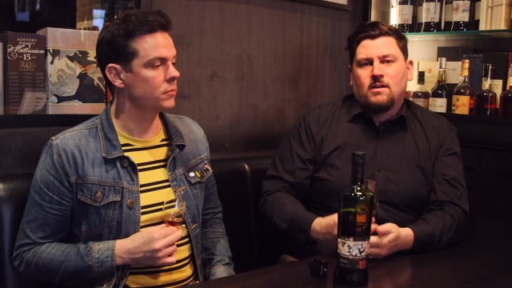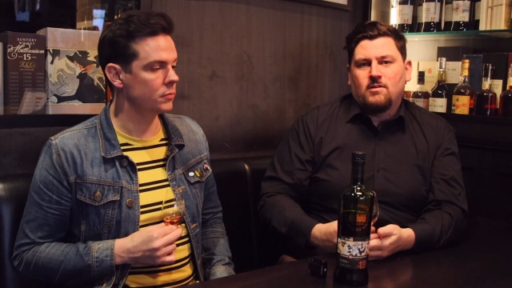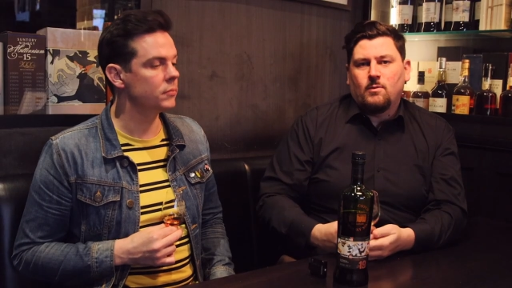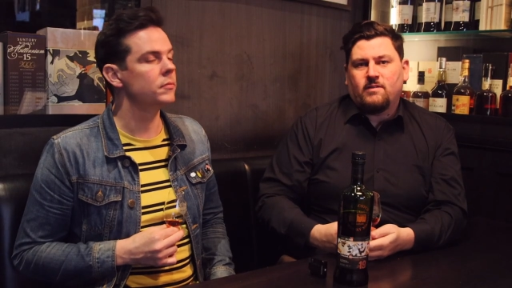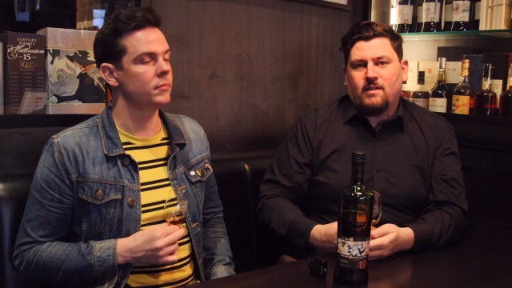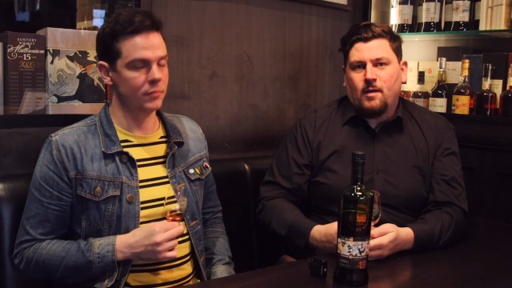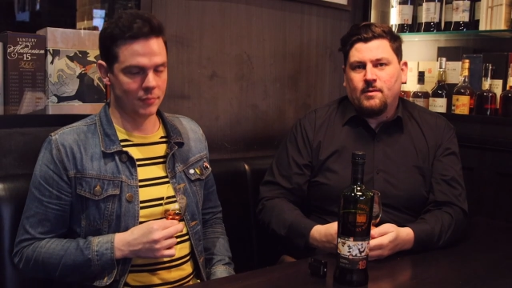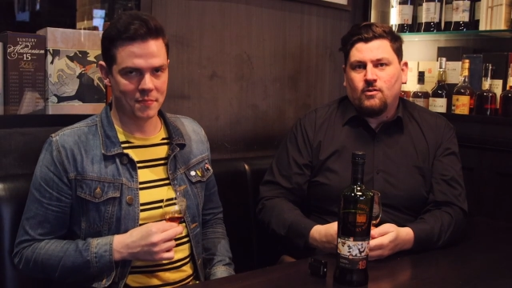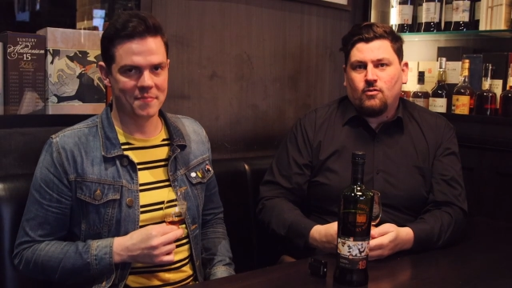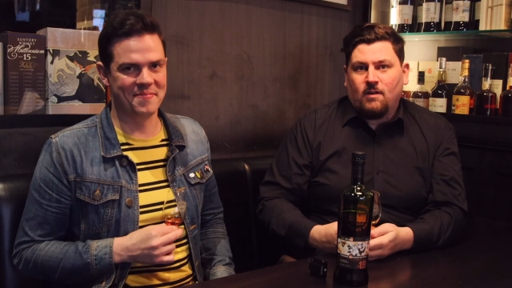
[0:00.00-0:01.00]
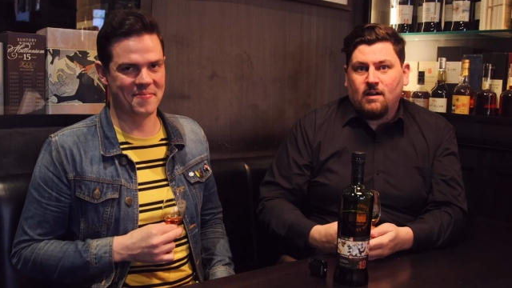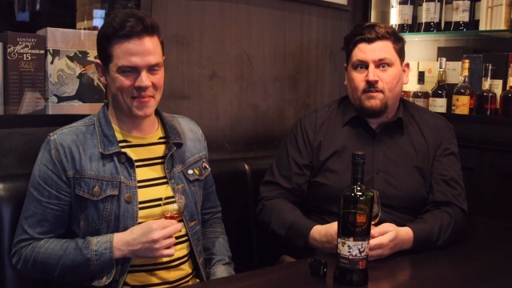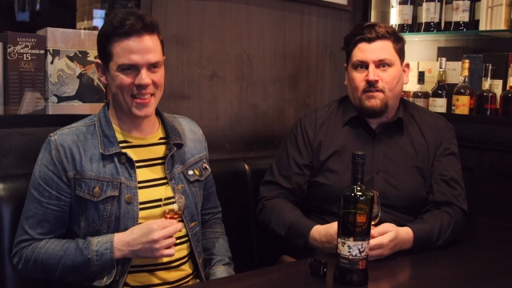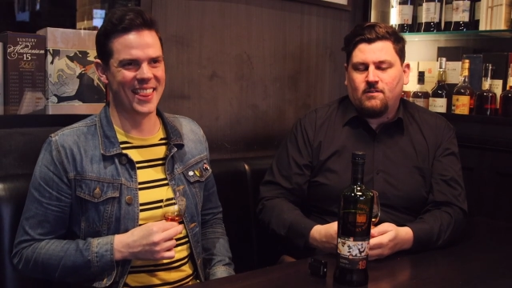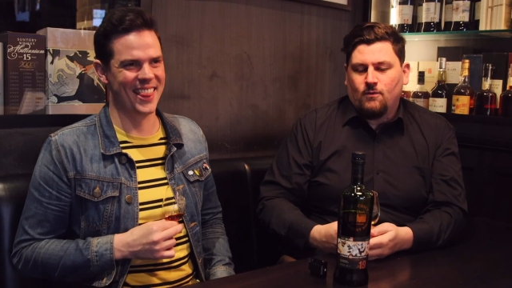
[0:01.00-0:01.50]
Speaker 1: to Whisky and Almond and try
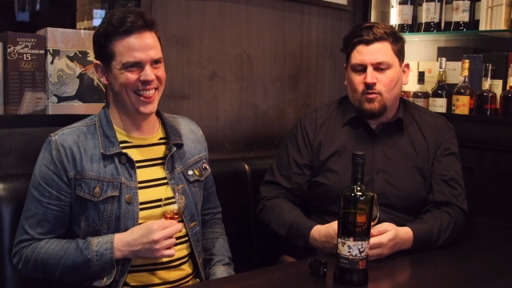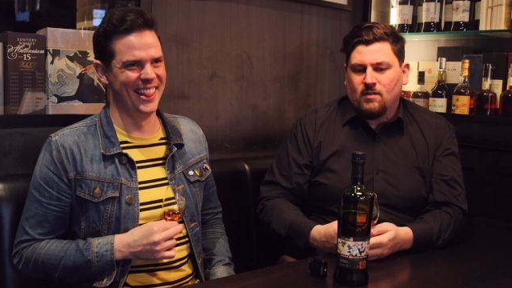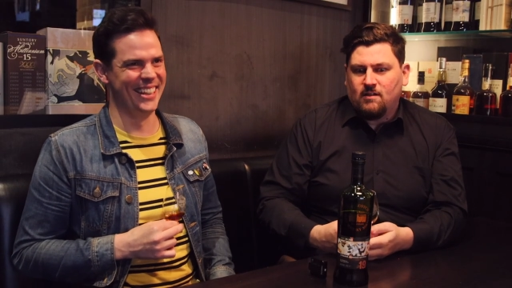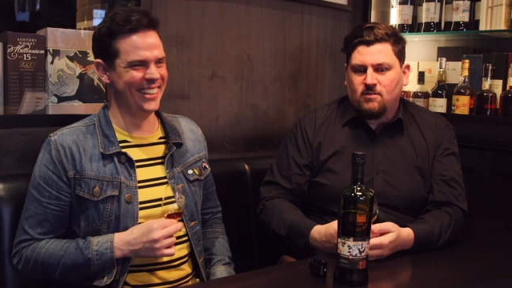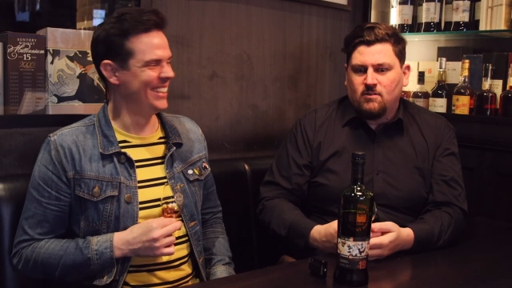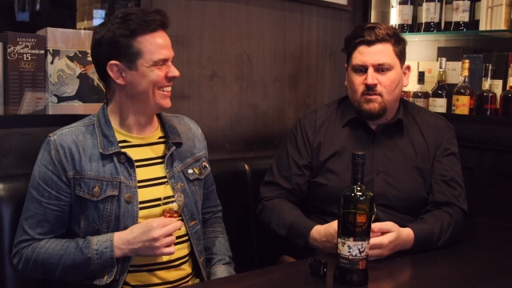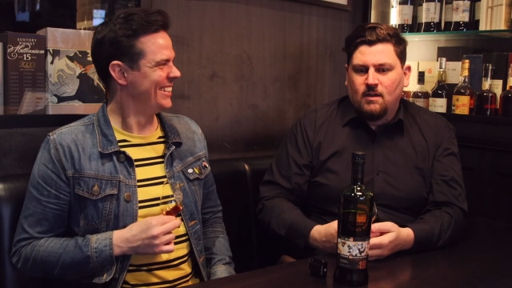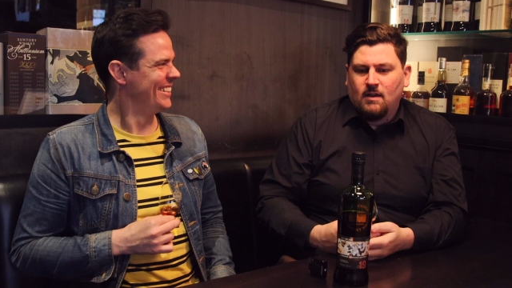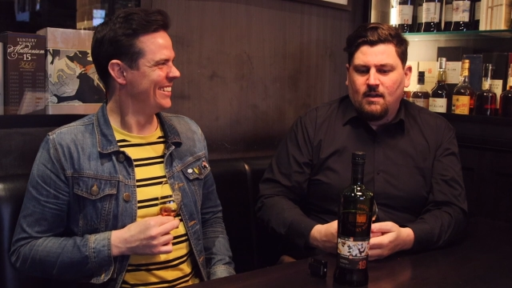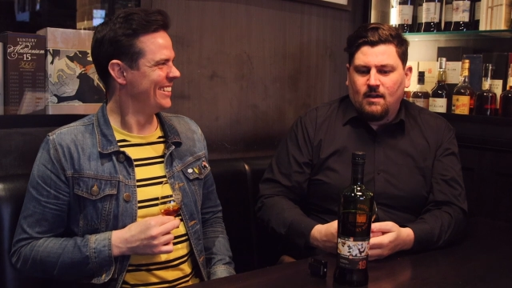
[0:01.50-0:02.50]
the festival releases.